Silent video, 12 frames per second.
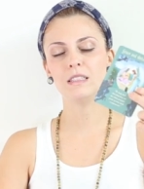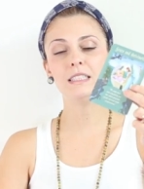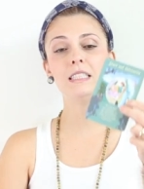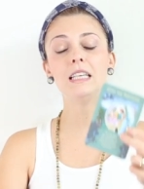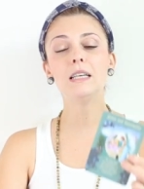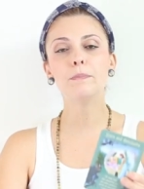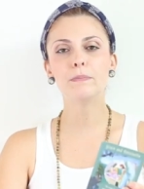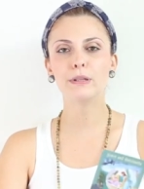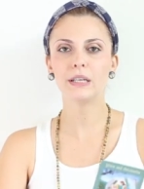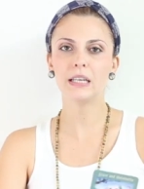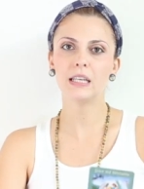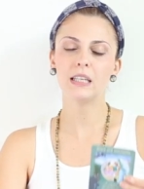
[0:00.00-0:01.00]

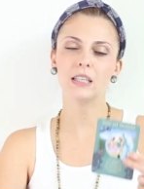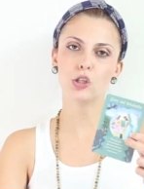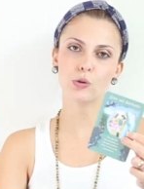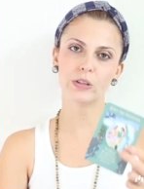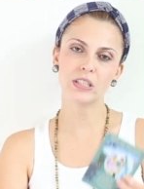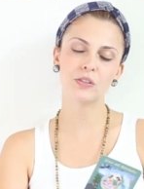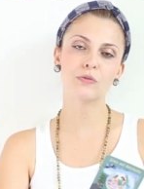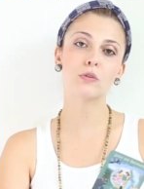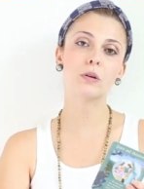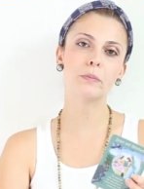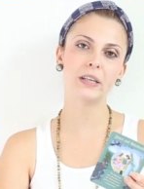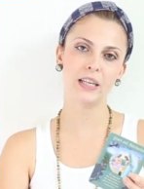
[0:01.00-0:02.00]
deeply
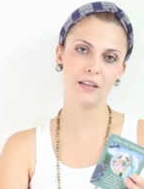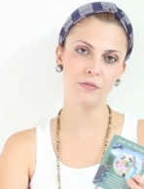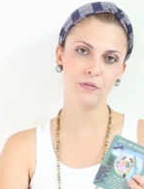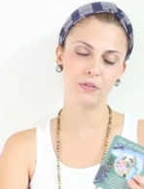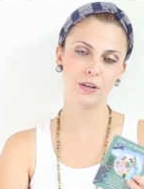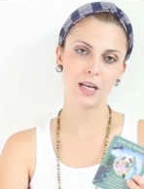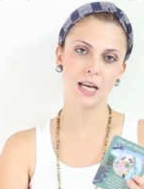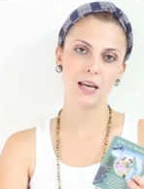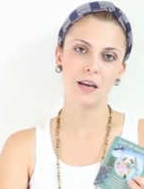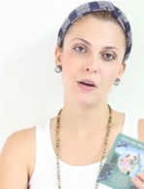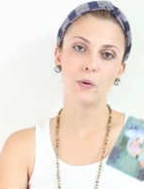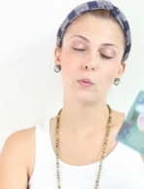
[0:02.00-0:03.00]
transformative
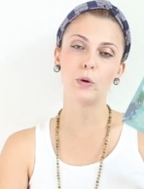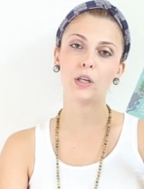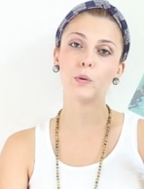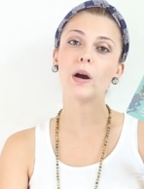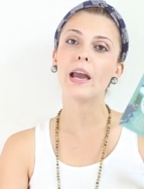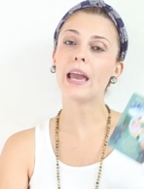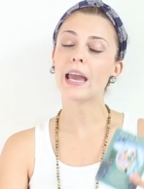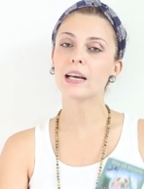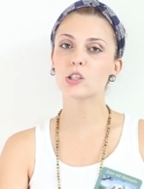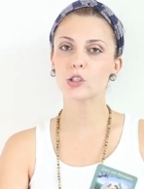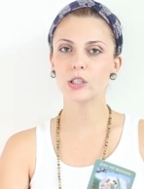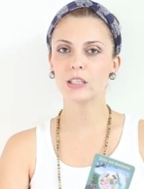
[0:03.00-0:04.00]
when you
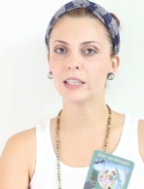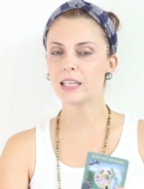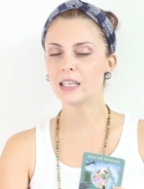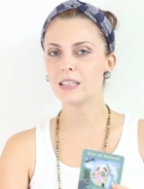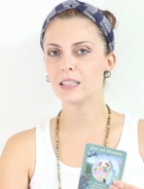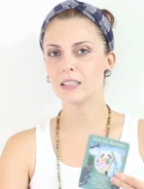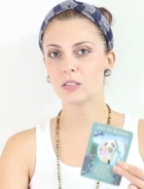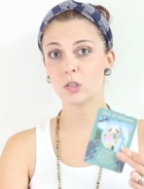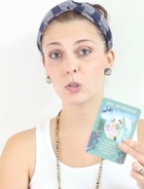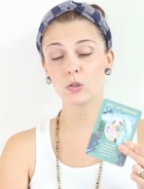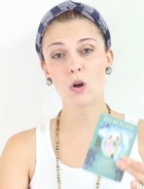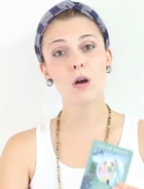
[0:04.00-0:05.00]
actually
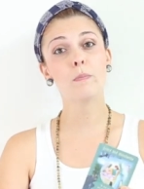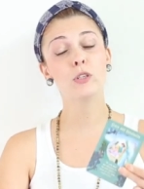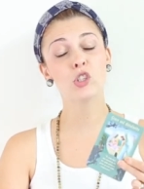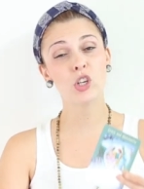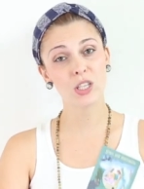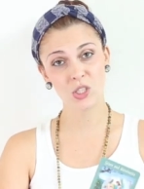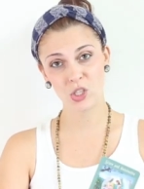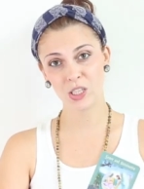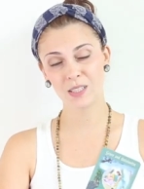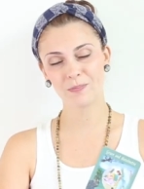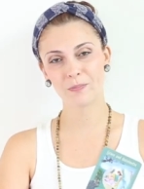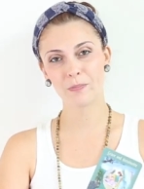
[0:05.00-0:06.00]
stop
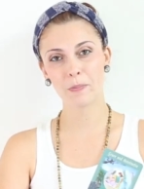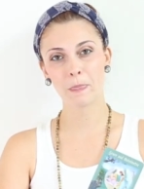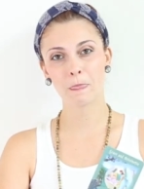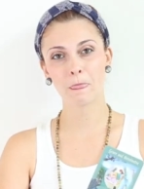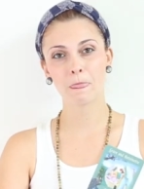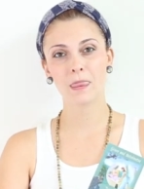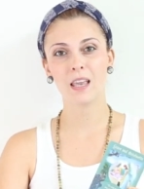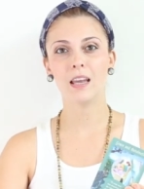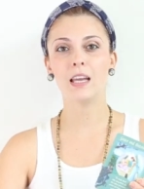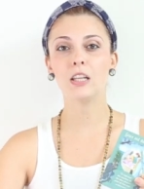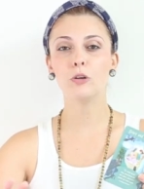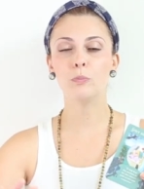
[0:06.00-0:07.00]
judging
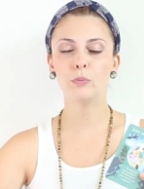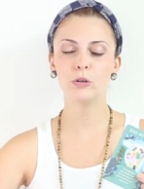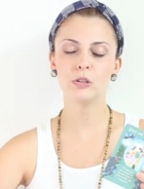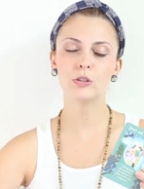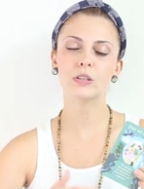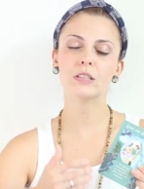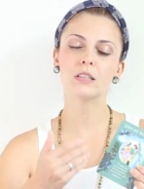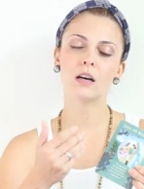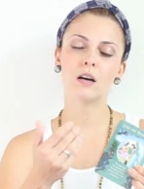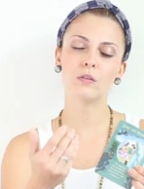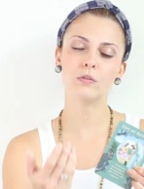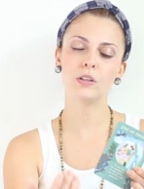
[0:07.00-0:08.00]
and you put
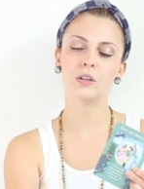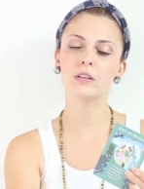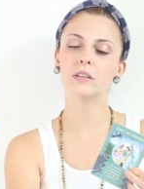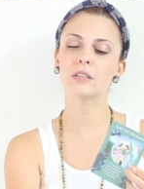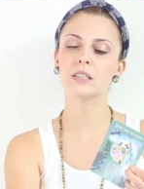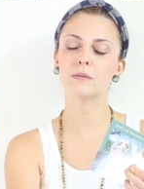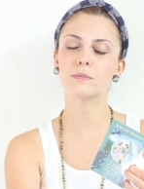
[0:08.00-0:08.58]
yourself in the other